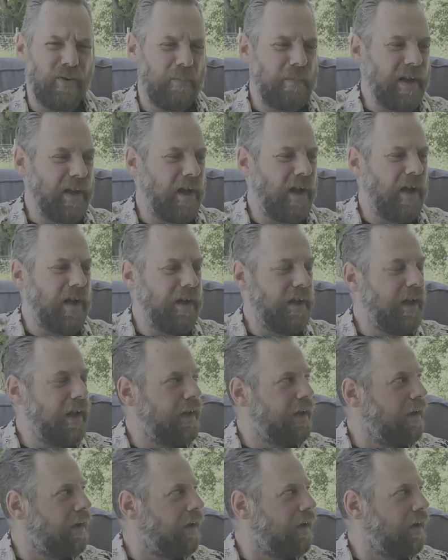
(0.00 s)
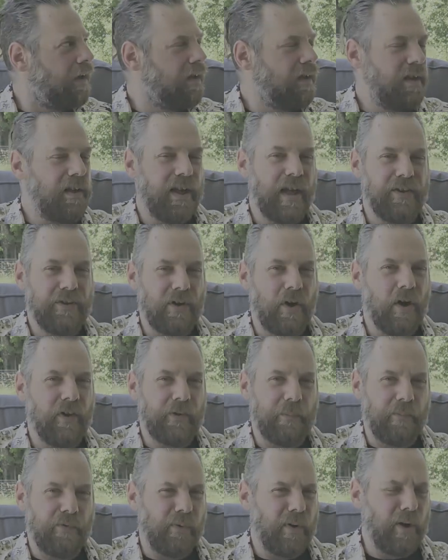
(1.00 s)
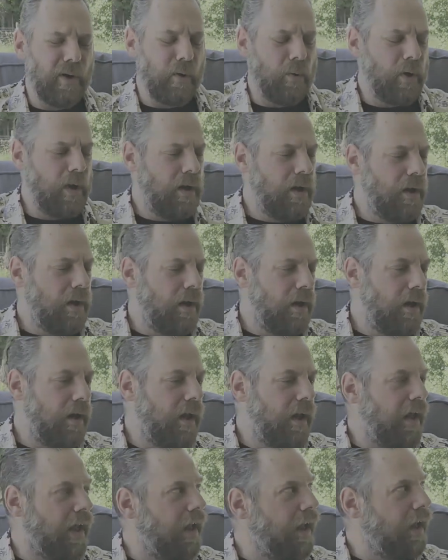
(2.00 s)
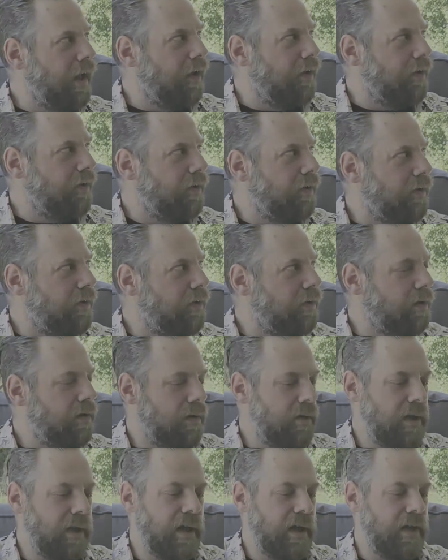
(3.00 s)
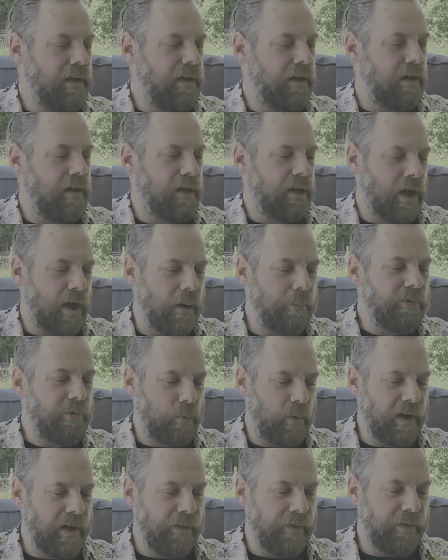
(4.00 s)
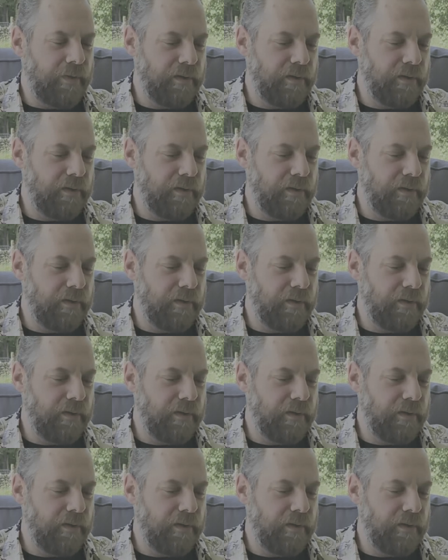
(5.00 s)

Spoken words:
My God, it has an awesome throw, and it comes with